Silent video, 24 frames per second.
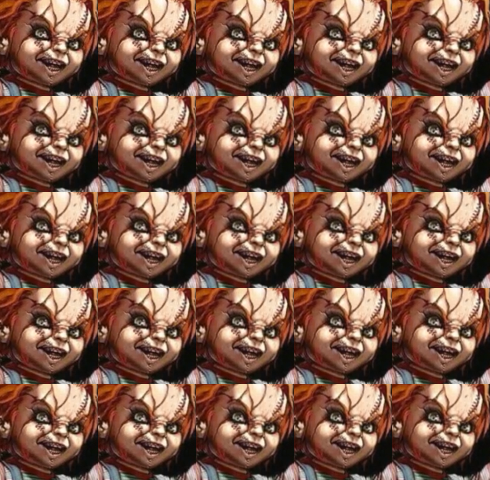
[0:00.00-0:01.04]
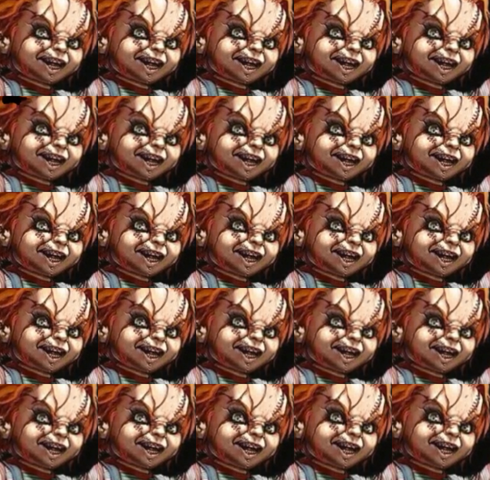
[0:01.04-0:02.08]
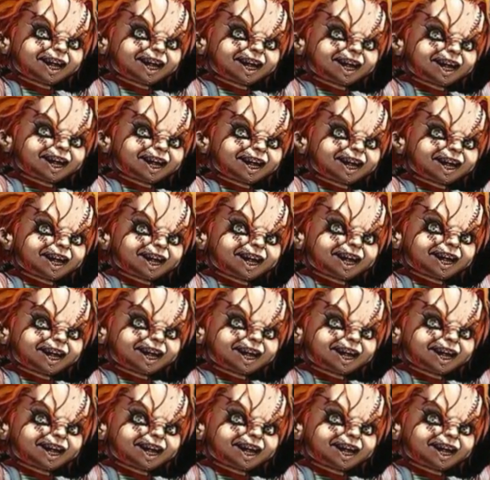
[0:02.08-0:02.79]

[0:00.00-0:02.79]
(silence)